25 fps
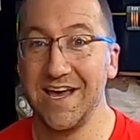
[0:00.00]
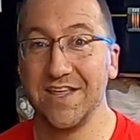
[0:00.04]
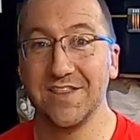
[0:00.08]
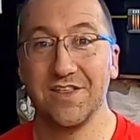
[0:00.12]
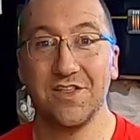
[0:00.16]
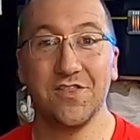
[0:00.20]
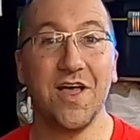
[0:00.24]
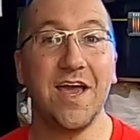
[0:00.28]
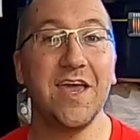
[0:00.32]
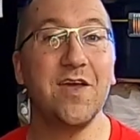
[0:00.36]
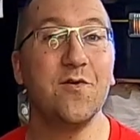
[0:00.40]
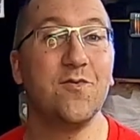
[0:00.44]

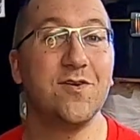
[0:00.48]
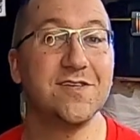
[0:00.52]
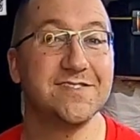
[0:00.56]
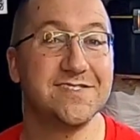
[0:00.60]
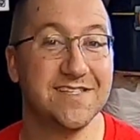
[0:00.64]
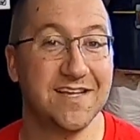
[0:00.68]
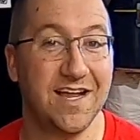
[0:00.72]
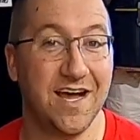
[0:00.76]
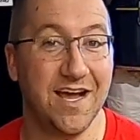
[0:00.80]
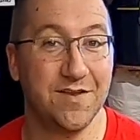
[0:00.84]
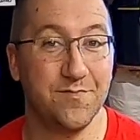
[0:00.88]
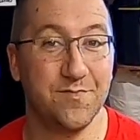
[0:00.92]
The light
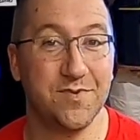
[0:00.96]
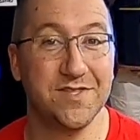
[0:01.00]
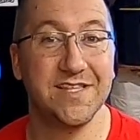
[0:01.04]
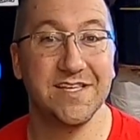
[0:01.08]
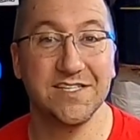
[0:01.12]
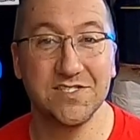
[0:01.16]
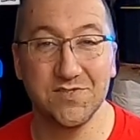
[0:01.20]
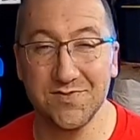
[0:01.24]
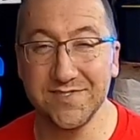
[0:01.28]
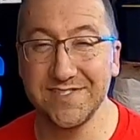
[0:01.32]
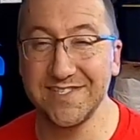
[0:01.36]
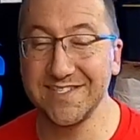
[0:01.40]
wasn't on, but
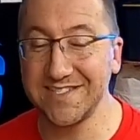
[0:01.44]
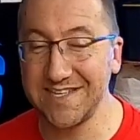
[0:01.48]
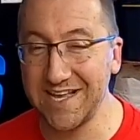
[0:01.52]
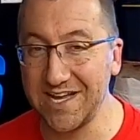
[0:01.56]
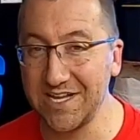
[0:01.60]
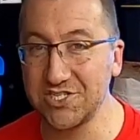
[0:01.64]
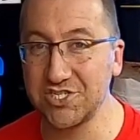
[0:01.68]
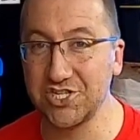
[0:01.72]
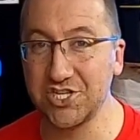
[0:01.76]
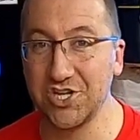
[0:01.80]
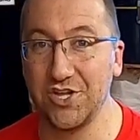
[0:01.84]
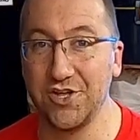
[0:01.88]
this was
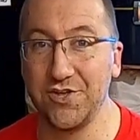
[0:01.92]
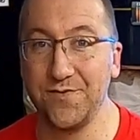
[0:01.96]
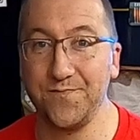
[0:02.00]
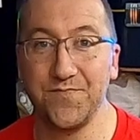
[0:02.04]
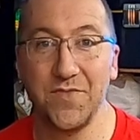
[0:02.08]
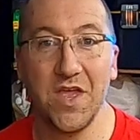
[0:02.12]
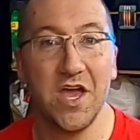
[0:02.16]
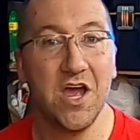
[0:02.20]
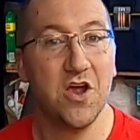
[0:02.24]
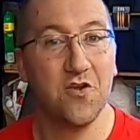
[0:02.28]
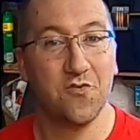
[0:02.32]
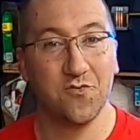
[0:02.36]

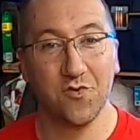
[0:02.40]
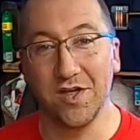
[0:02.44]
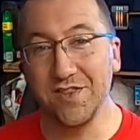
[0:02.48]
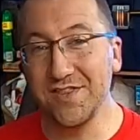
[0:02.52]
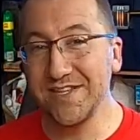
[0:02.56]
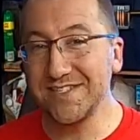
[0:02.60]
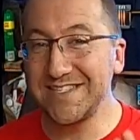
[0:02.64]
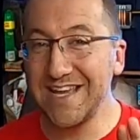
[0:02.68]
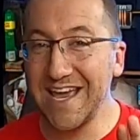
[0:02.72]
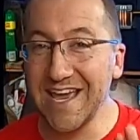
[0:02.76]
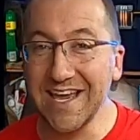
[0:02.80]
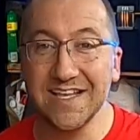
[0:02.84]
intentional. Run
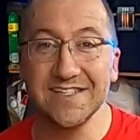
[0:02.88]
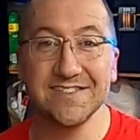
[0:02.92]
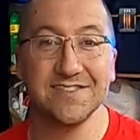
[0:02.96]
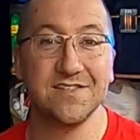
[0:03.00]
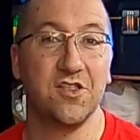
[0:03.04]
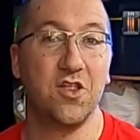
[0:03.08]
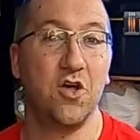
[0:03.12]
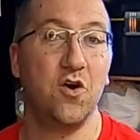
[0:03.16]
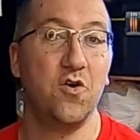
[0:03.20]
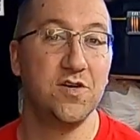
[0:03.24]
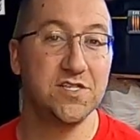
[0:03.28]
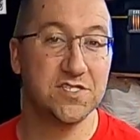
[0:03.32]
the tank as
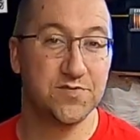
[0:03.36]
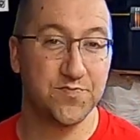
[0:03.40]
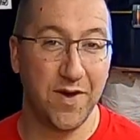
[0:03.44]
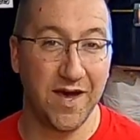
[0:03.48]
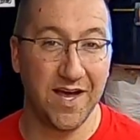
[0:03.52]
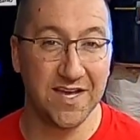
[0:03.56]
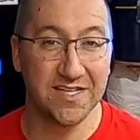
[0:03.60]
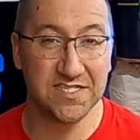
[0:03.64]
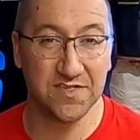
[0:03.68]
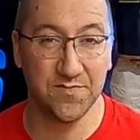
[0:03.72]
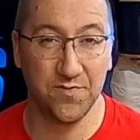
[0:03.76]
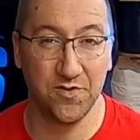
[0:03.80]
low as
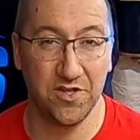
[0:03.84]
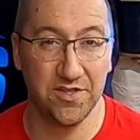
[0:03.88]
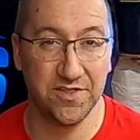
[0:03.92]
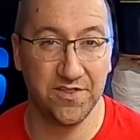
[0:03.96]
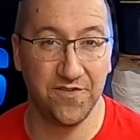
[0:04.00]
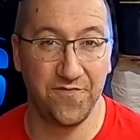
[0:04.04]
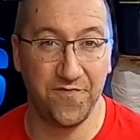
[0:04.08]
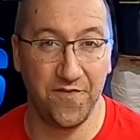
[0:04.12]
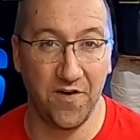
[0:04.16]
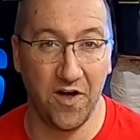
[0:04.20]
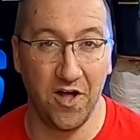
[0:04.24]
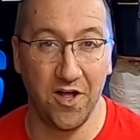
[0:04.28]
possible in
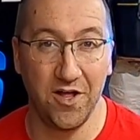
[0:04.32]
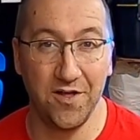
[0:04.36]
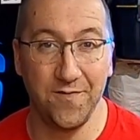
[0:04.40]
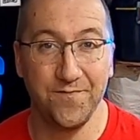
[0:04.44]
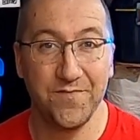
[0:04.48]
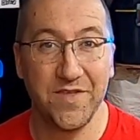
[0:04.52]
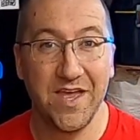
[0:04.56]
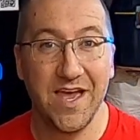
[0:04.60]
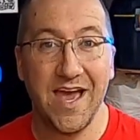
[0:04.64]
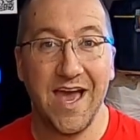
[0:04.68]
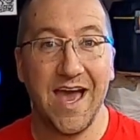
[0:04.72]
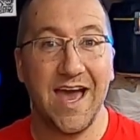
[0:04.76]
the
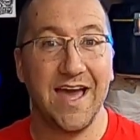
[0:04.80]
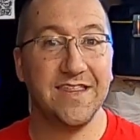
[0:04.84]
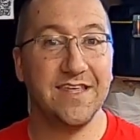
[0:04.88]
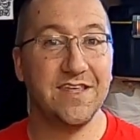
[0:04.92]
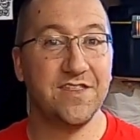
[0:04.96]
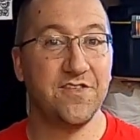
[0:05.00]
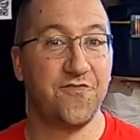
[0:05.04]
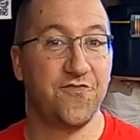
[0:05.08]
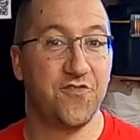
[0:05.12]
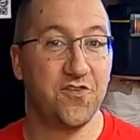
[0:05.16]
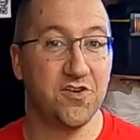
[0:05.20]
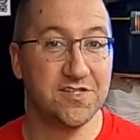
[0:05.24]
fall, and
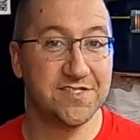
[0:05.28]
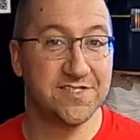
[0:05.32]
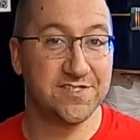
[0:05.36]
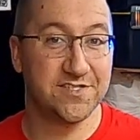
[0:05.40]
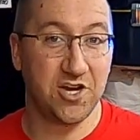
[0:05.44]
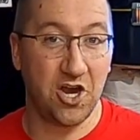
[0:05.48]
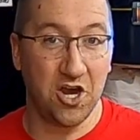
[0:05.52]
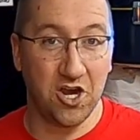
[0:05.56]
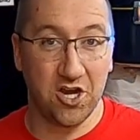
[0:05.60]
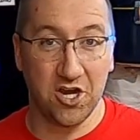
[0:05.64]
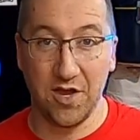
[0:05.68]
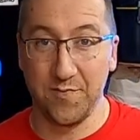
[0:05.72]
then the first
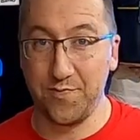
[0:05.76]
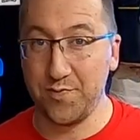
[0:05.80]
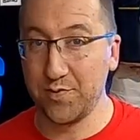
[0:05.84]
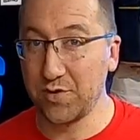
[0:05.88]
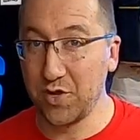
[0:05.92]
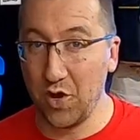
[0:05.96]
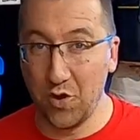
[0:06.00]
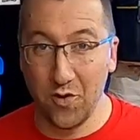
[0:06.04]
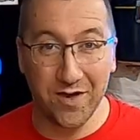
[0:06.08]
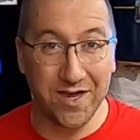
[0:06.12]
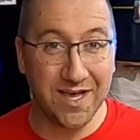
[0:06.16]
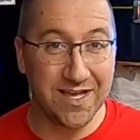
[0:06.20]
startup,
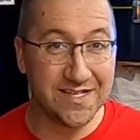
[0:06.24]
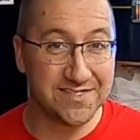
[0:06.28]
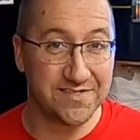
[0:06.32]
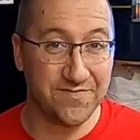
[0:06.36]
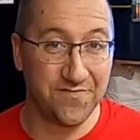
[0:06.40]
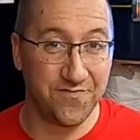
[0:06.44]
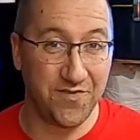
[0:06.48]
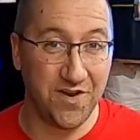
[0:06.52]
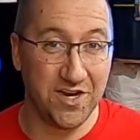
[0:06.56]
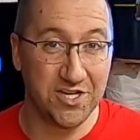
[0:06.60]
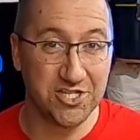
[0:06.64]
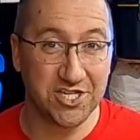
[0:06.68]
go and get
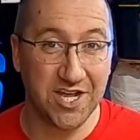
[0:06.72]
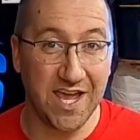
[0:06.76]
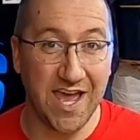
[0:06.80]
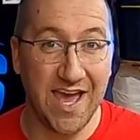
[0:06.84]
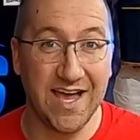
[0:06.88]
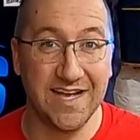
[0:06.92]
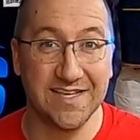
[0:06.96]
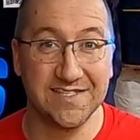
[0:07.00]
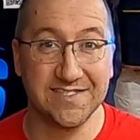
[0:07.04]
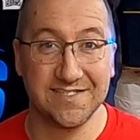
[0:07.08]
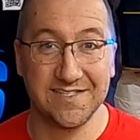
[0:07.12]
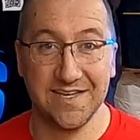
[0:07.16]
some fresh
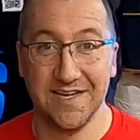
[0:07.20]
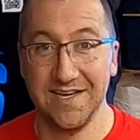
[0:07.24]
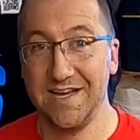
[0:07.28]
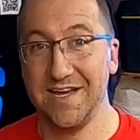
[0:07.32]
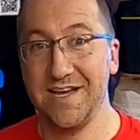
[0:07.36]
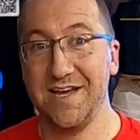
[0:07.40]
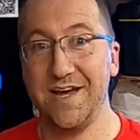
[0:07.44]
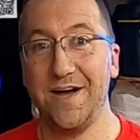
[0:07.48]
gas.